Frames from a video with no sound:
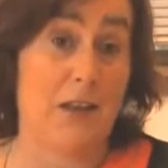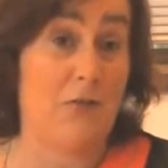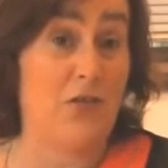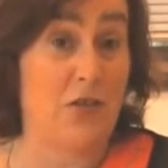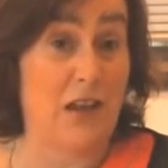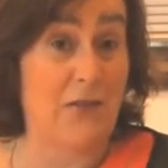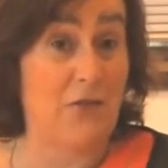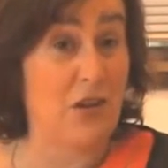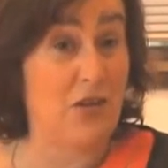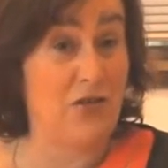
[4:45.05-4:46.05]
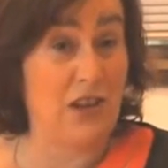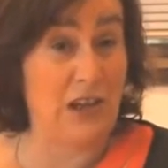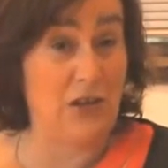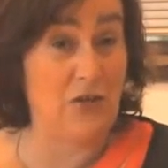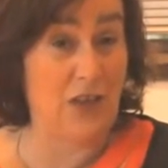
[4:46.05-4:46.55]
So we just have to
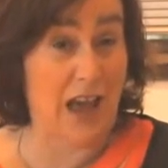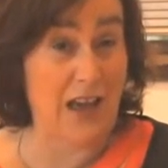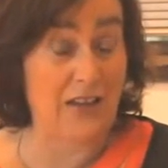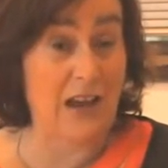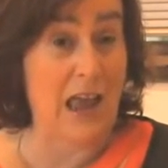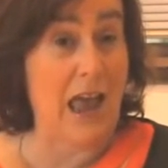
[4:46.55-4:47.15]
continue that